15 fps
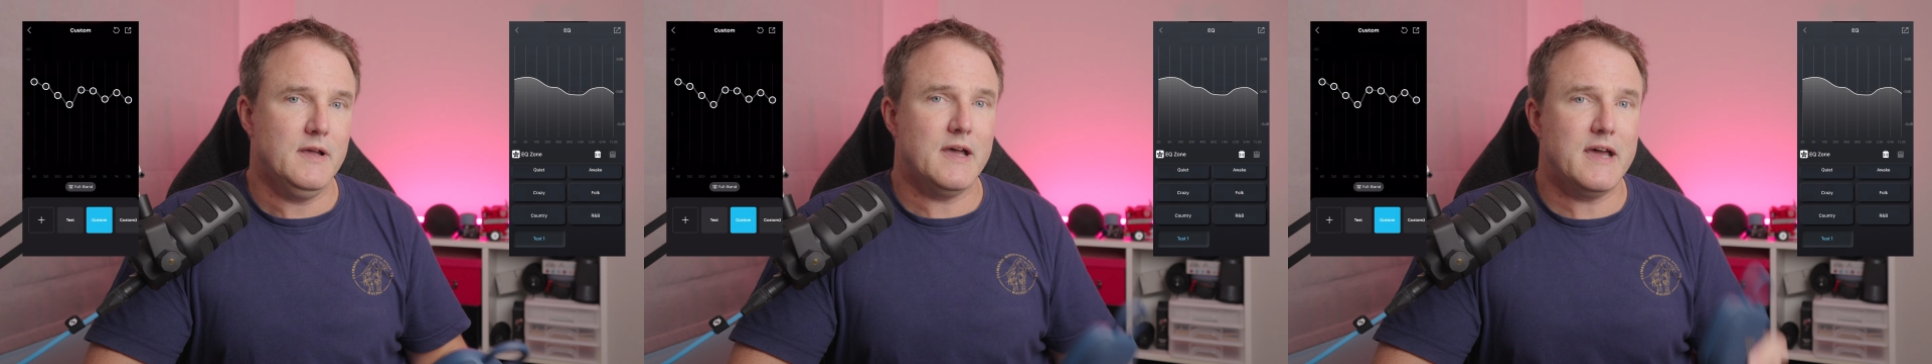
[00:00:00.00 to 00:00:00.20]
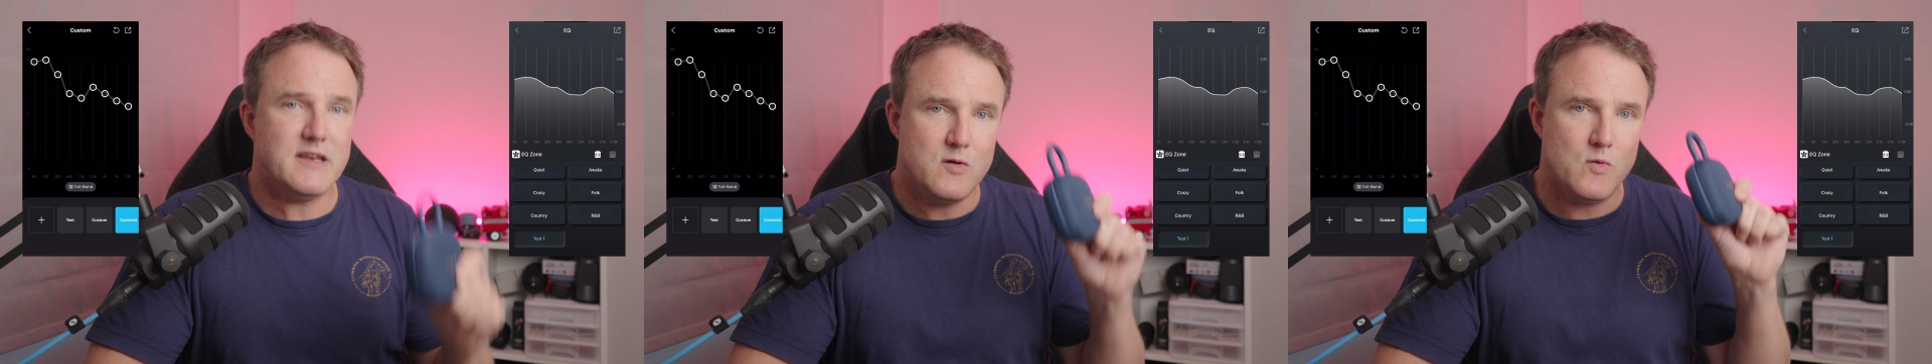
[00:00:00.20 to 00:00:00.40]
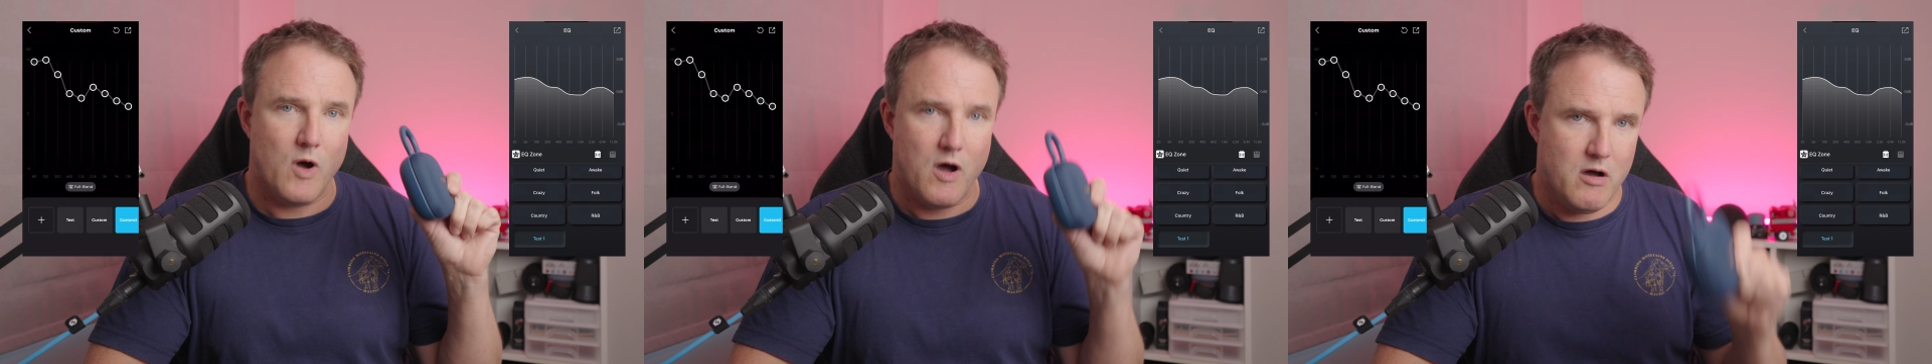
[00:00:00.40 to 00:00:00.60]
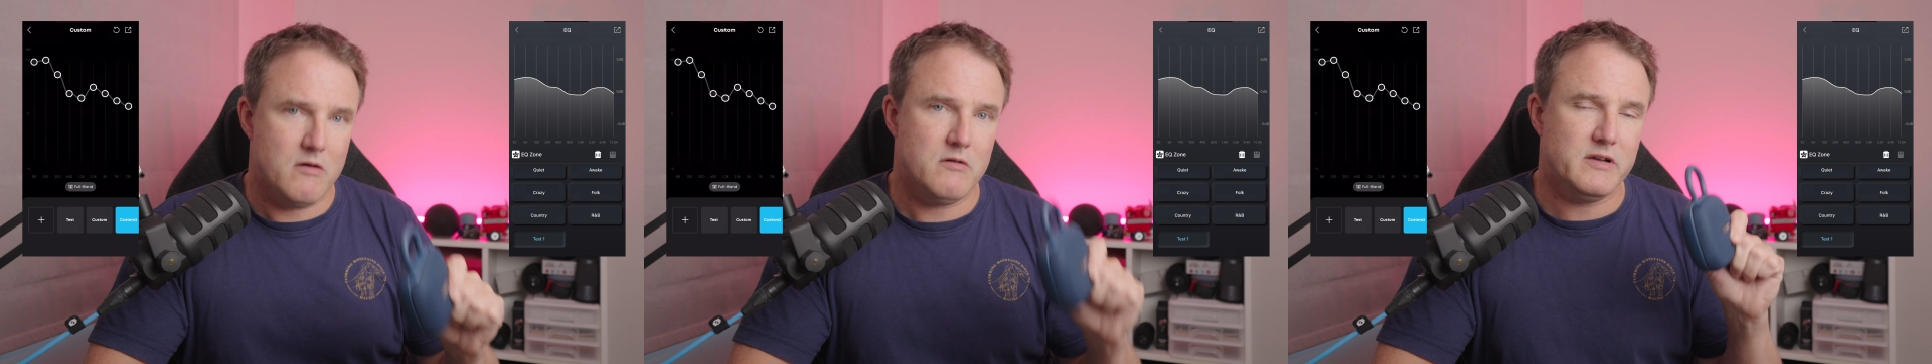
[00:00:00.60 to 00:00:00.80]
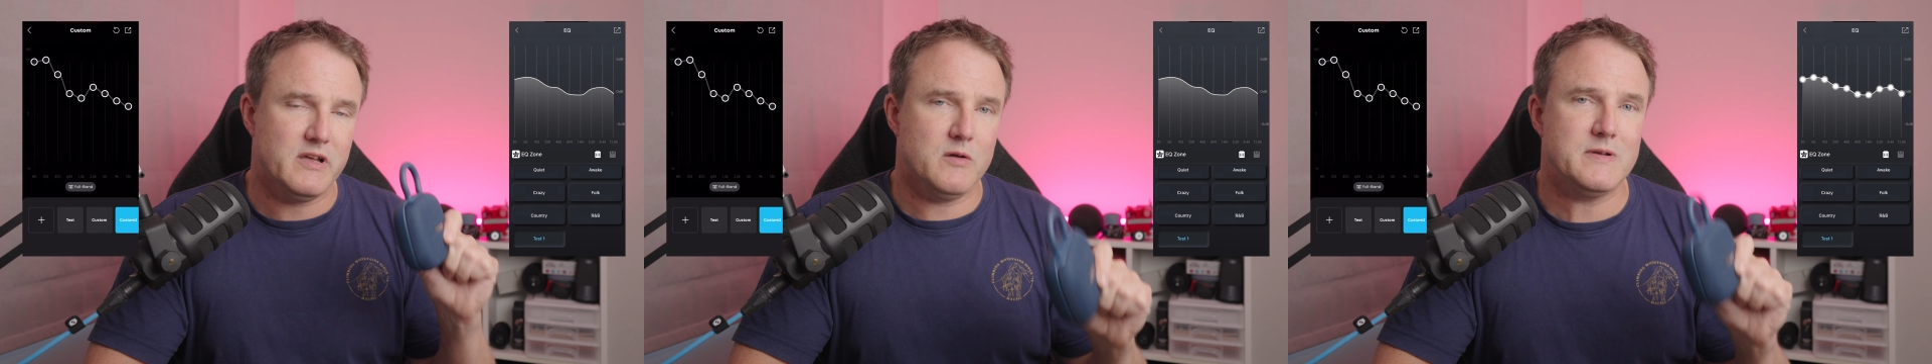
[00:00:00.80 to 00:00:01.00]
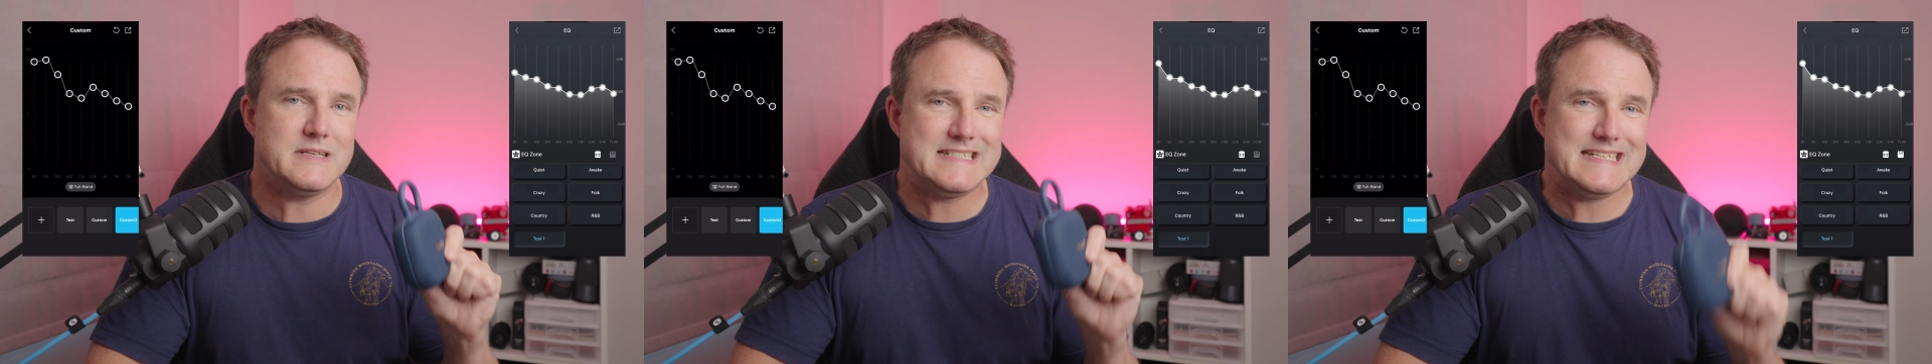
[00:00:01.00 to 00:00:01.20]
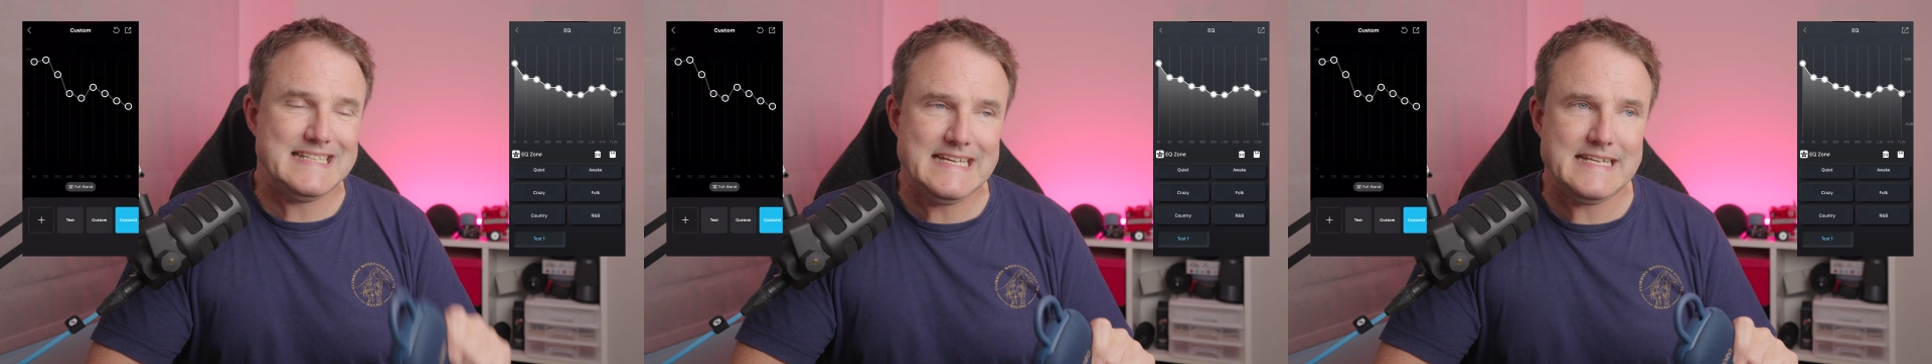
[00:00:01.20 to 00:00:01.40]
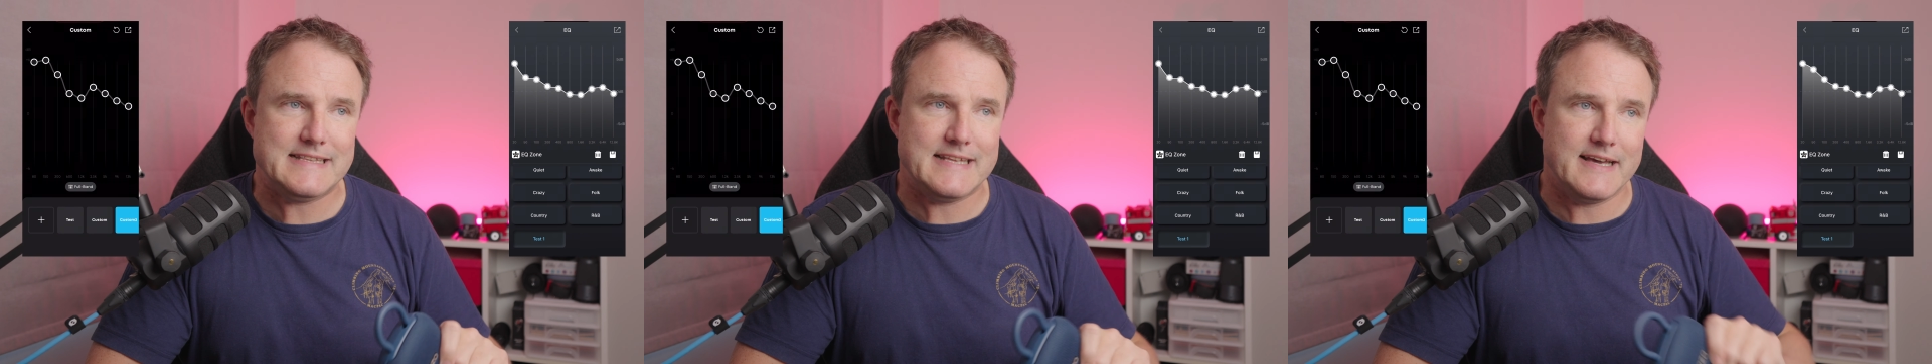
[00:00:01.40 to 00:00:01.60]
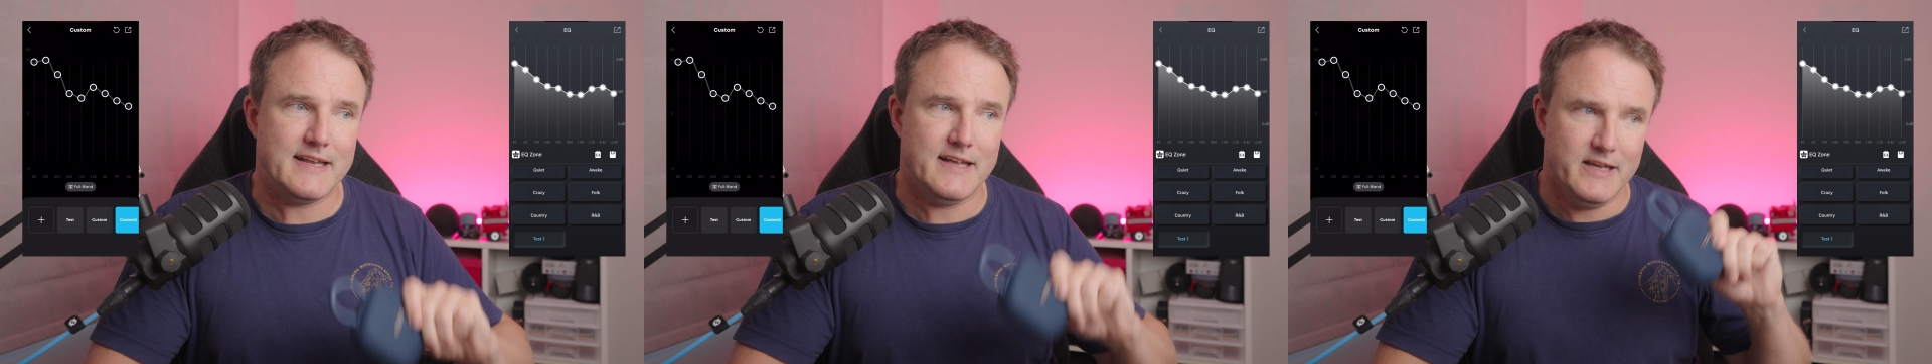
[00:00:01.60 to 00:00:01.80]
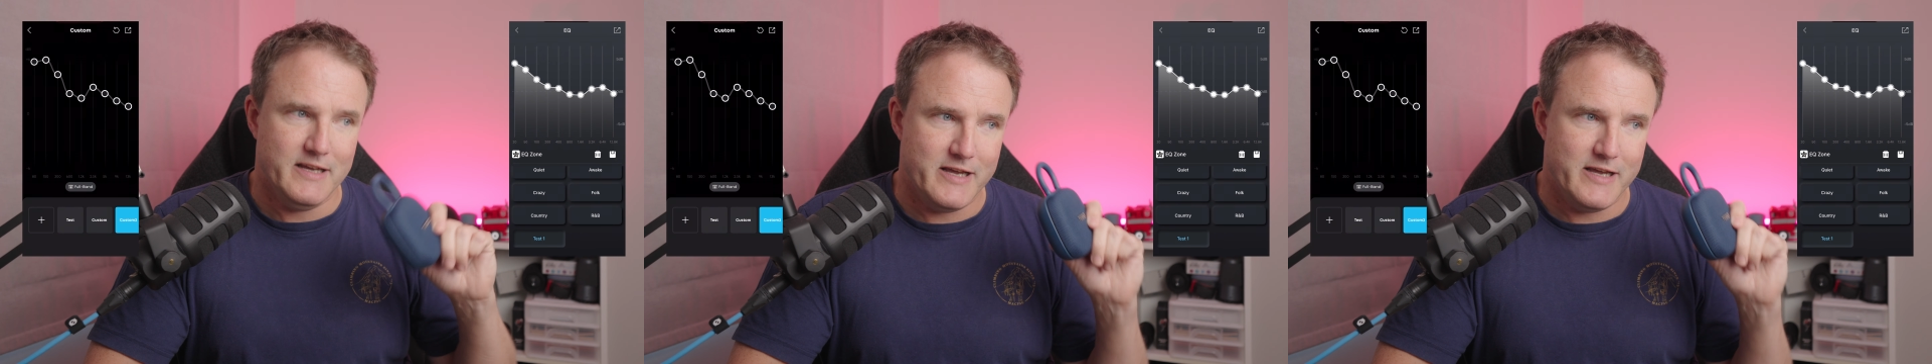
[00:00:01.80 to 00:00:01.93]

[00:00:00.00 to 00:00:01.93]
And you are going to need that